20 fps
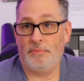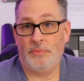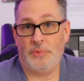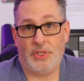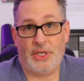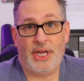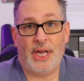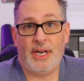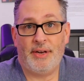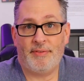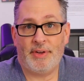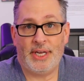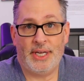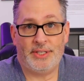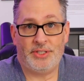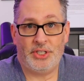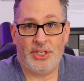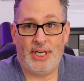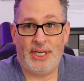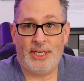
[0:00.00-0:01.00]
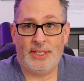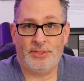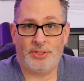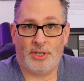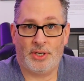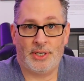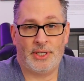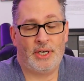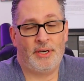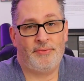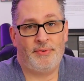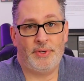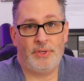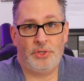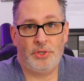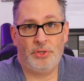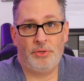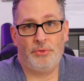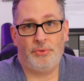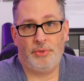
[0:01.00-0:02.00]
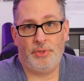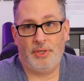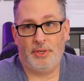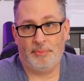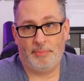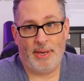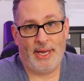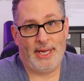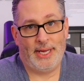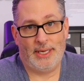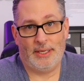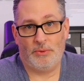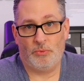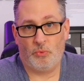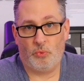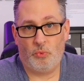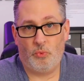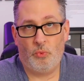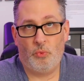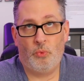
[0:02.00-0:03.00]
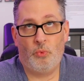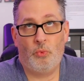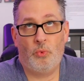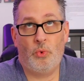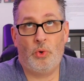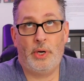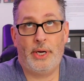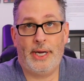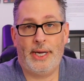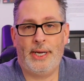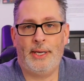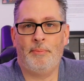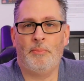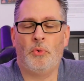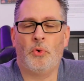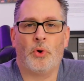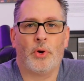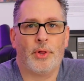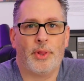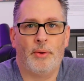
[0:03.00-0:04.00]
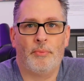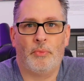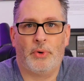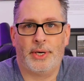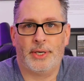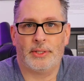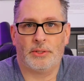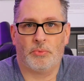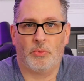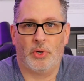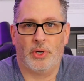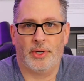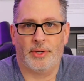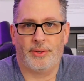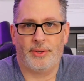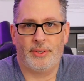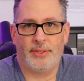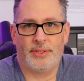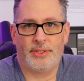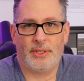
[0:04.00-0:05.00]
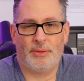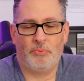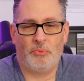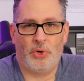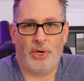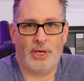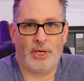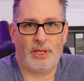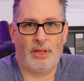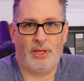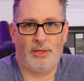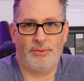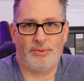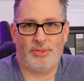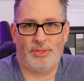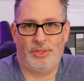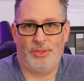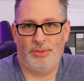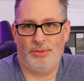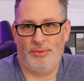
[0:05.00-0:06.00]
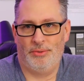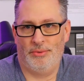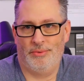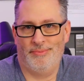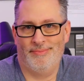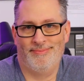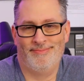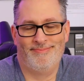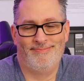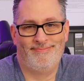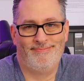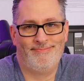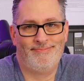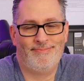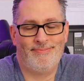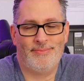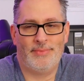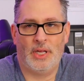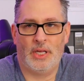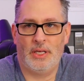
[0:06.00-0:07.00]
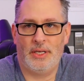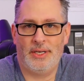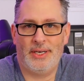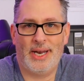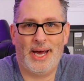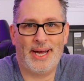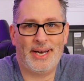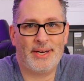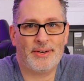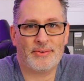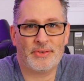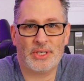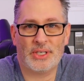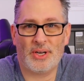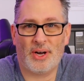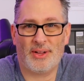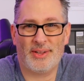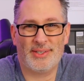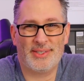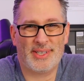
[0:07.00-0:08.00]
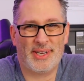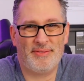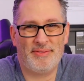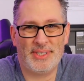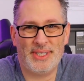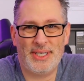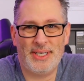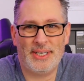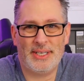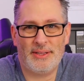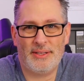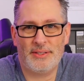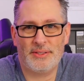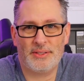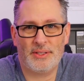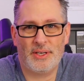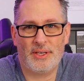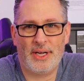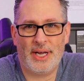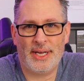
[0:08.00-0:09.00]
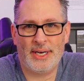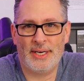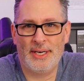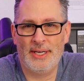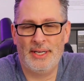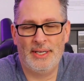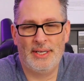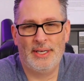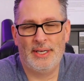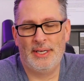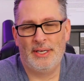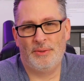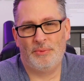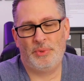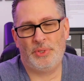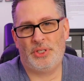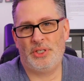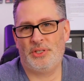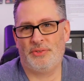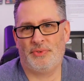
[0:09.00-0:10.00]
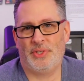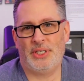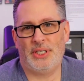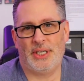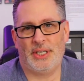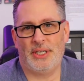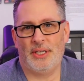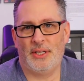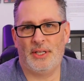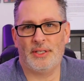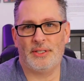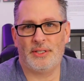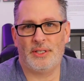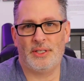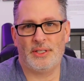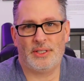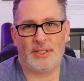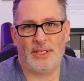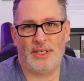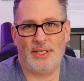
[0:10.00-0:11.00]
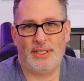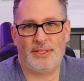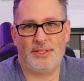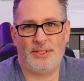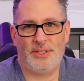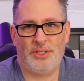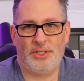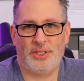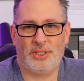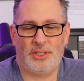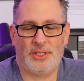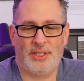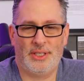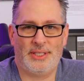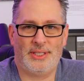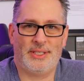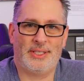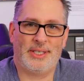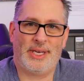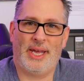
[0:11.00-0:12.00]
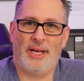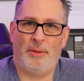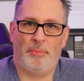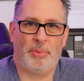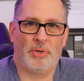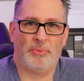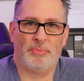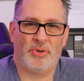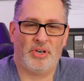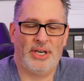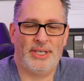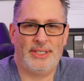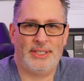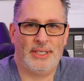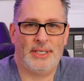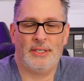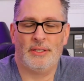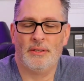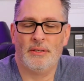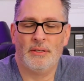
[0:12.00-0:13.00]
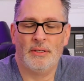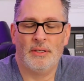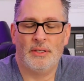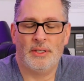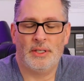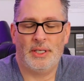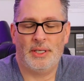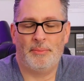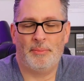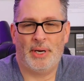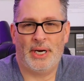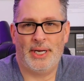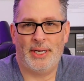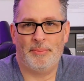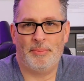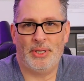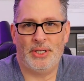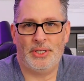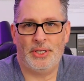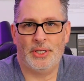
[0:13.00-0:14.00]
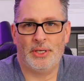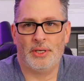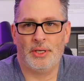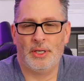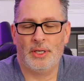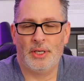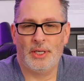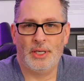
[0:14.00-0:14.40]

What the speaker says: you can't even get your hands on, and if you do, you're paying way more than what it's worth. Somewhere close to $900 I've seen it listed at, which is ridiculous. It's scalper pricing, in my opinion.